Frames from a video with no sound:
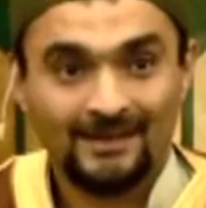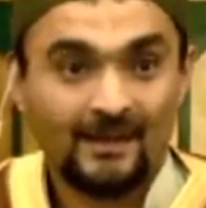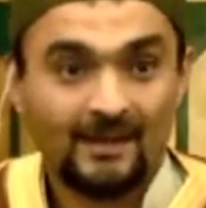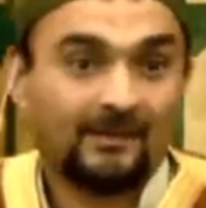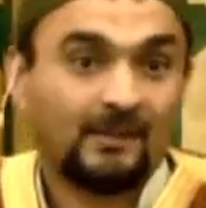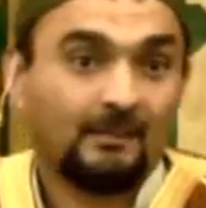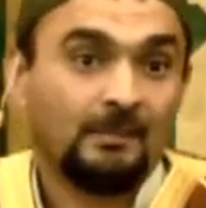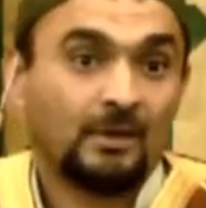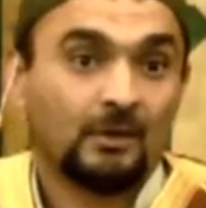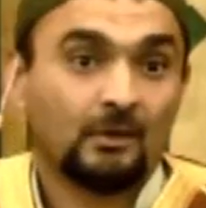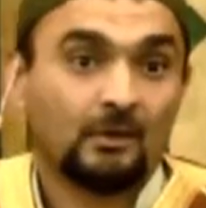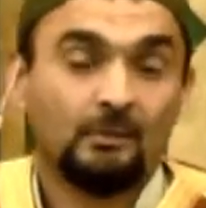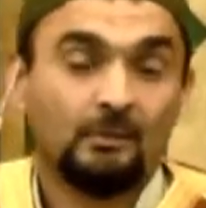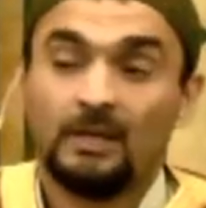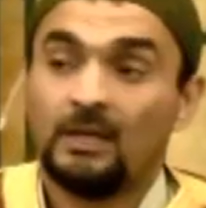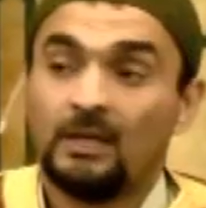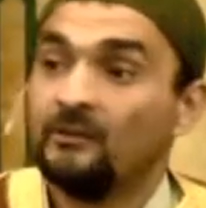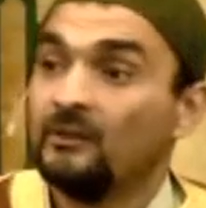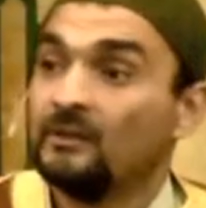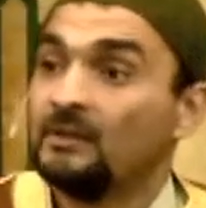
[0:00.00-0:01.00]
That's a miracle
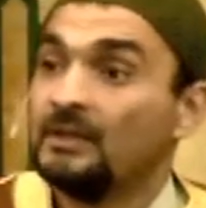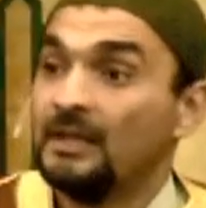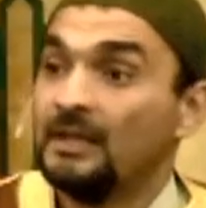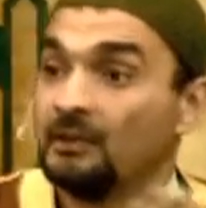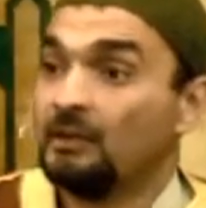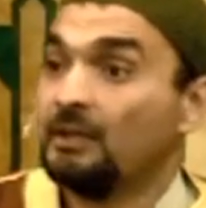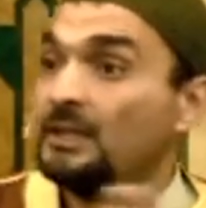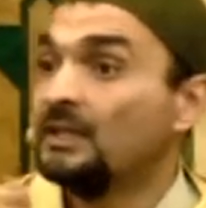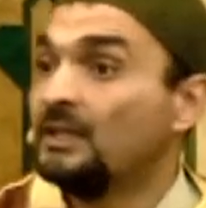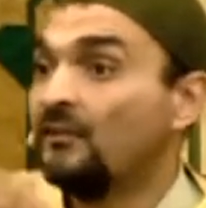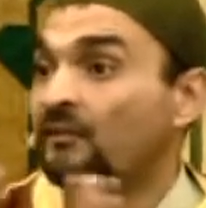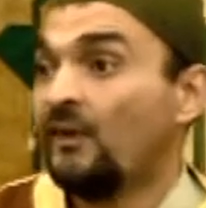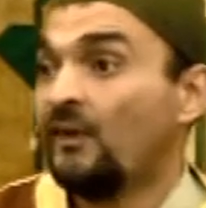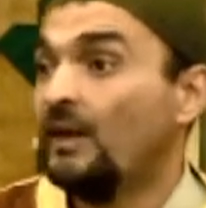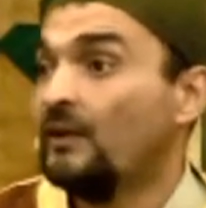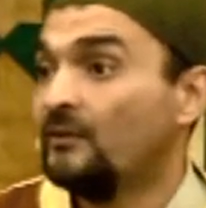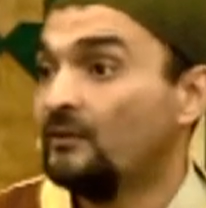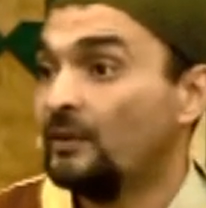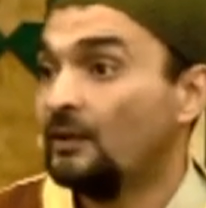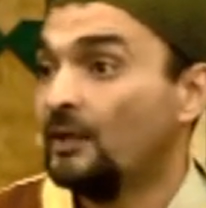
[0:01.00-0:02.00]
because it literally
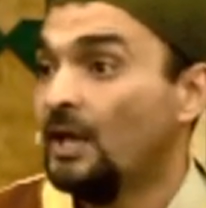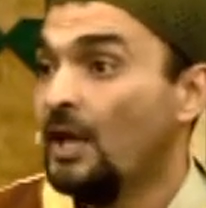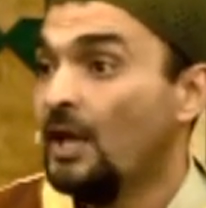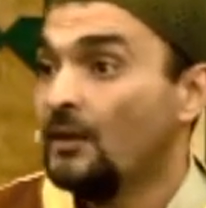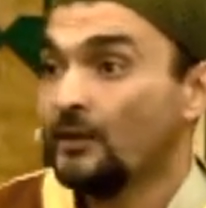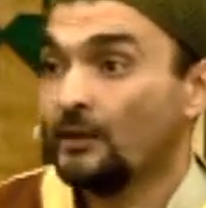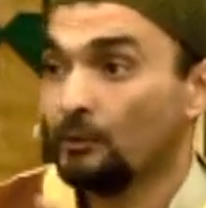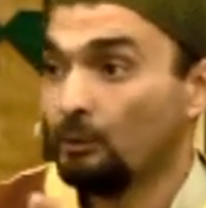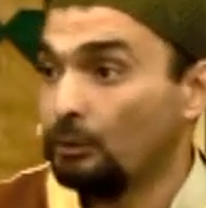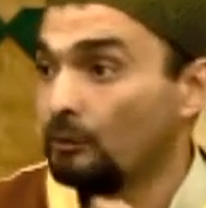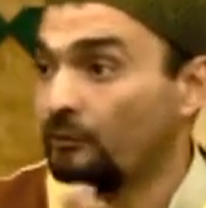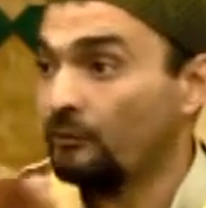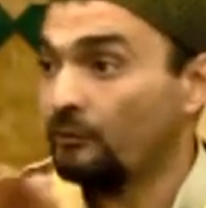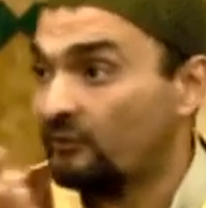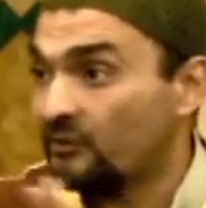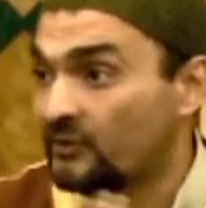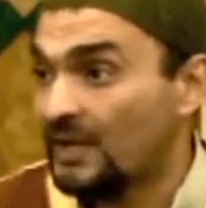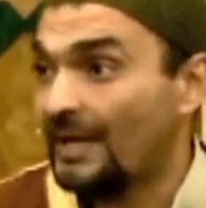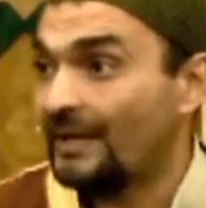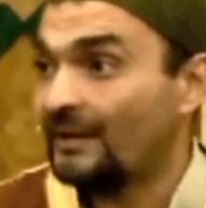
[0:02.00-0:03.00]
defies the, the rules
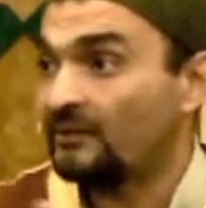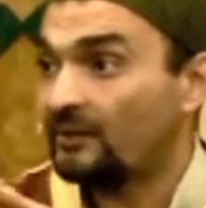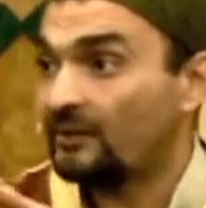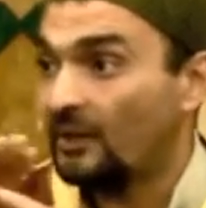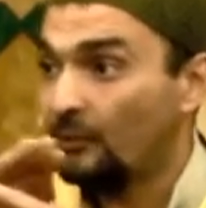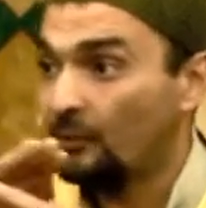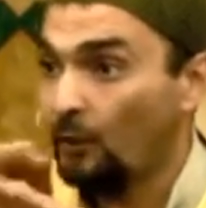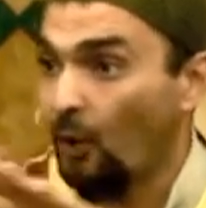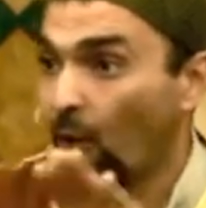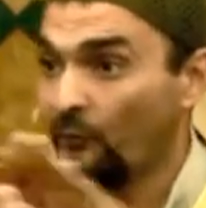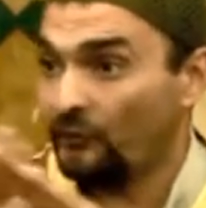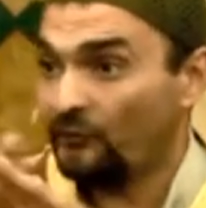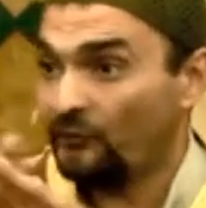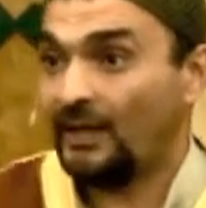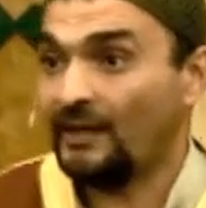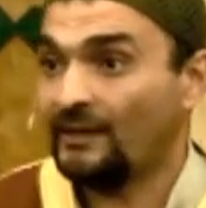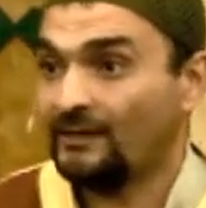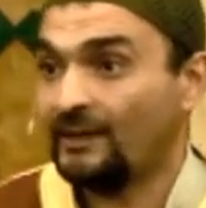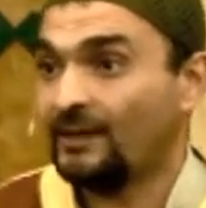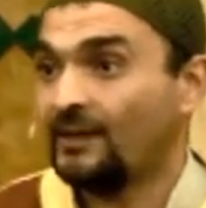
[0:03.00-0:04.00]
of science. No
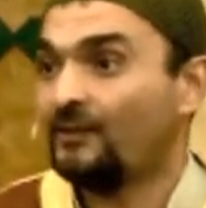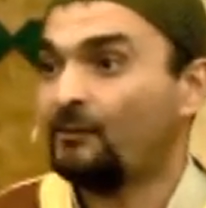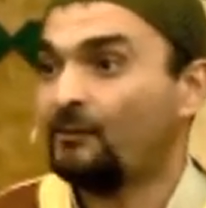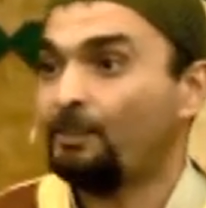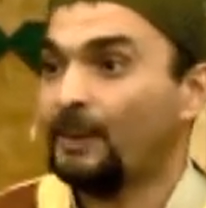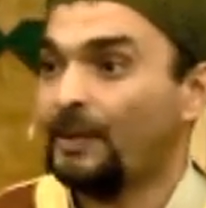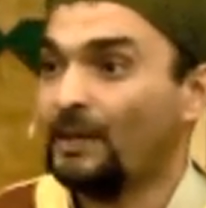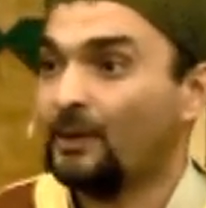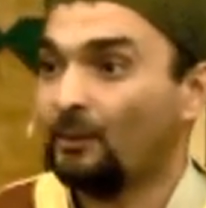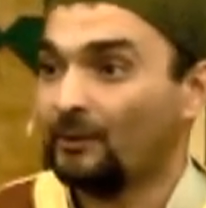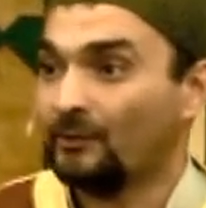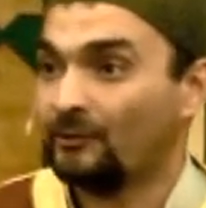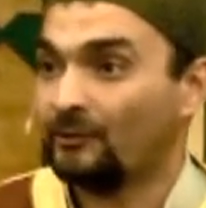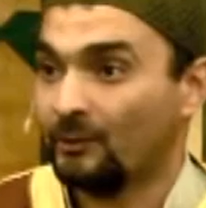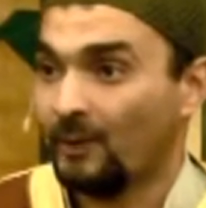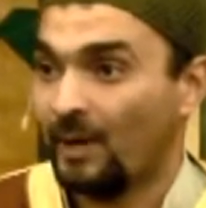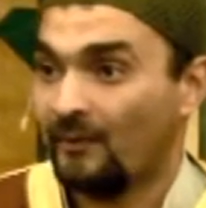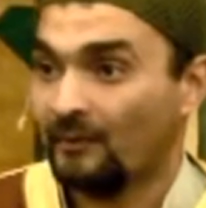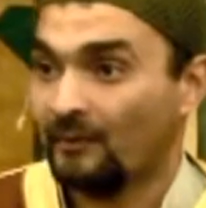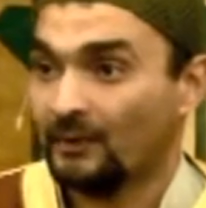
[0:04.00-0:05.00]
science can explain it
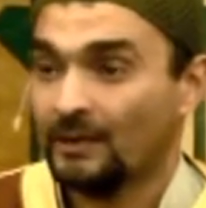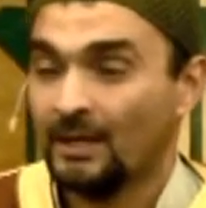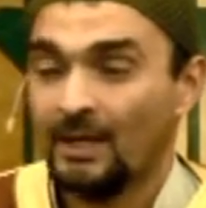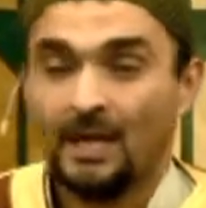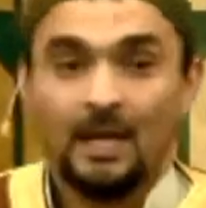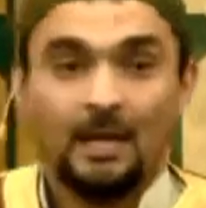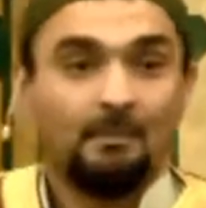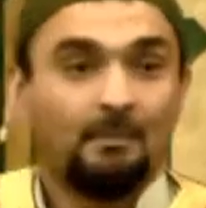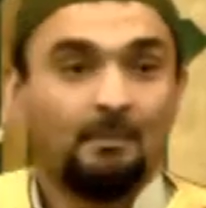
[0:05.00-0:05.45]
whatsoever.